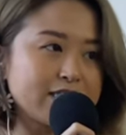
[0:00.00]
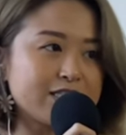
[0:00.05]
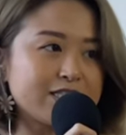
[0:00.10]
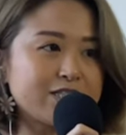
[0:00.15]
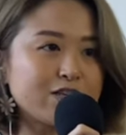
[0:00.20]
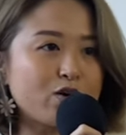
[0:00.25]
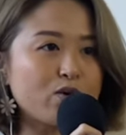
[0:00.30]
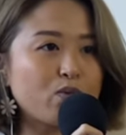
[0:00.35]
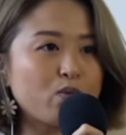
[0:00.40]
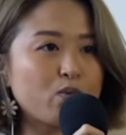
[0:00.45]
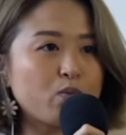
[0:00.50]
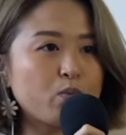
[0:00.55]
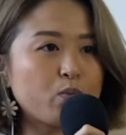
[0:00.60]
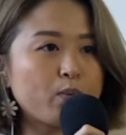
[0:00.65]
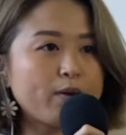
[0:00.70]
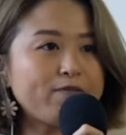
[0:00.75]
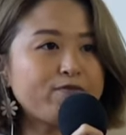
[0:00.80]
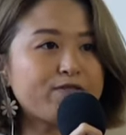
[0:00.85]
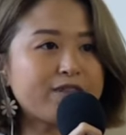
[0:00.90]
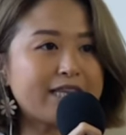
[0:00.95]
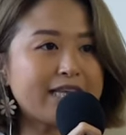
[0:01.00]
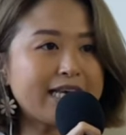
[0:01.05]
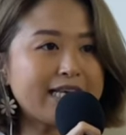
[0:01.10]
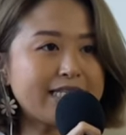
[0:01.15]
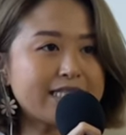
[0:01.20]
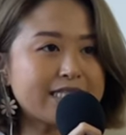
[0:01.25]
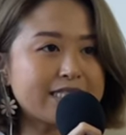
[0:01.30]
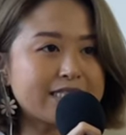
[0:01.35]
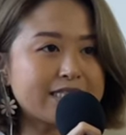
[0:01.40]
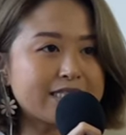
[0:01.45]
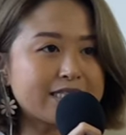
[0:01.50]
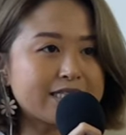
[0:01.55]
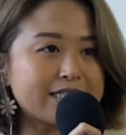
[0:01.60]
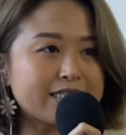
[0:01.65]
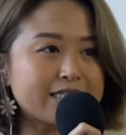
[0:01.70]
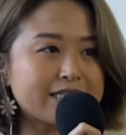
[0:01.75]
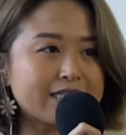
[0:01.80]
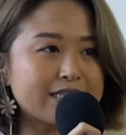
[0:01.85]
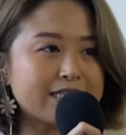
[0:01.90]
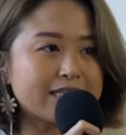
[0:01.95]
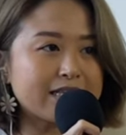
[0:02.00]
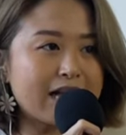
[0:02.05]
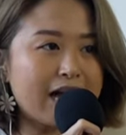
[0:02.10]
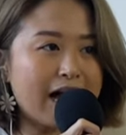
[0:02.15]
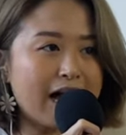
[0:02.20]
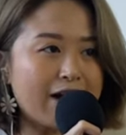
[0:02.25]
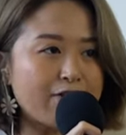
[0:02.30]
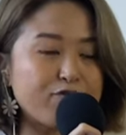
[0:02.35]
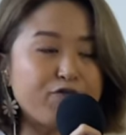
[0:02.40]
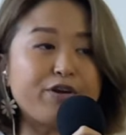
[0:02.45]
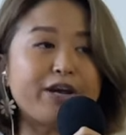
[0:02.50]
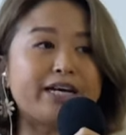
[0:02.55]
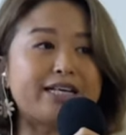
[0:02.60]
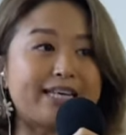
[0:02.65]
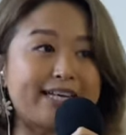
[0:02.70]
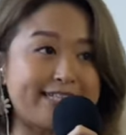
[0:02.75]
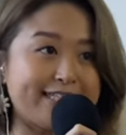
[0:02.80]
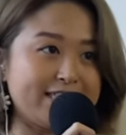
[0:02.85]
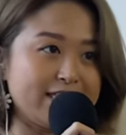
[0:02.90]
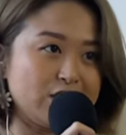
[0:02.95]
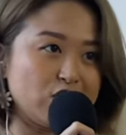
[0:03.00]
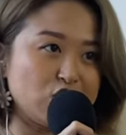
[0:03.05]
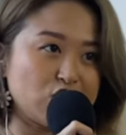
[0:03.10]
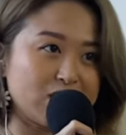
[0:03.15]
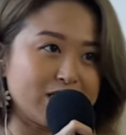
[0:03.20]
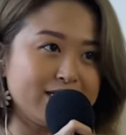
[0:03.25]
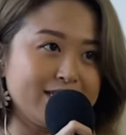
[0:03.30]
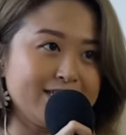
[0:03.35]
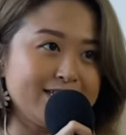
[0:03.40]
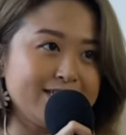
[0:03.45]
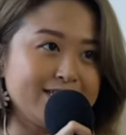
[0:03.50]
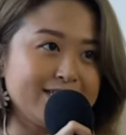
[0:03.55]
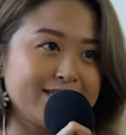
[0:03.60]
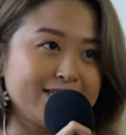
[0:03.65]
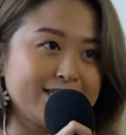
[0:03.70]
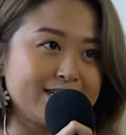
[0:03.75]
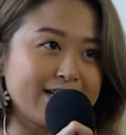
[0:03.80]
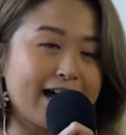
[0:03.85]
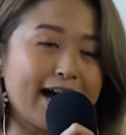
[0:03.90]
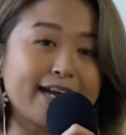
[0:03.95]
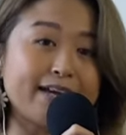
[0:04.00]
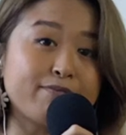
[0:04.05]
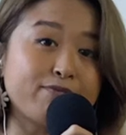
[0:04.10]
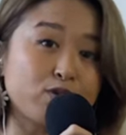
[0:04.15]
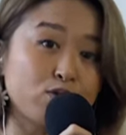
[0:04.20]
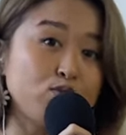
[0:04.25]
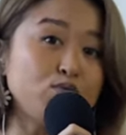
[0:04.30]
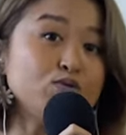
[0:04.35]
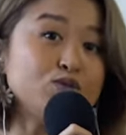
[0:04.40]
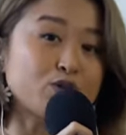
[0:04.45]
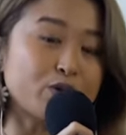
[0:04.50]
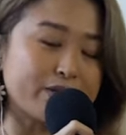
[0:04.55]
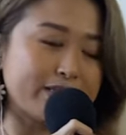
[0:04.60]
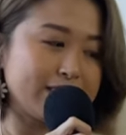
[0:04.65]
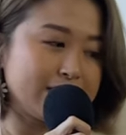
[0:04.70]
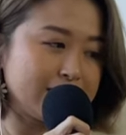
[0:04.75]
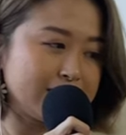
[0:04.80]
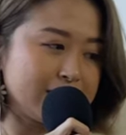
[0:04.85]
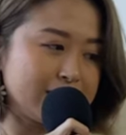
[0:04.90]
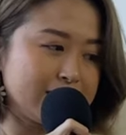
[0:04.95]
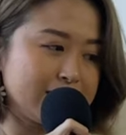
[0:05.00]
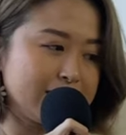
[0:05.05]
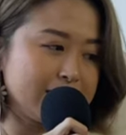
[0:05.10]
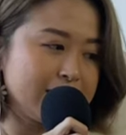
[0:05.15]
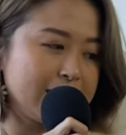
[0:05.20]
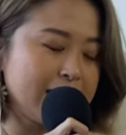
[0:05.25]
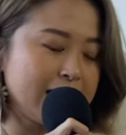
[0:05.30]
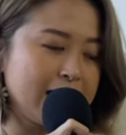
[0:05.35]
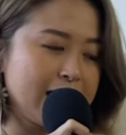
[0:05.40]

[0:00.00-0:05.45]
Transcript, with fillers: And so, with this realization, I have two choices.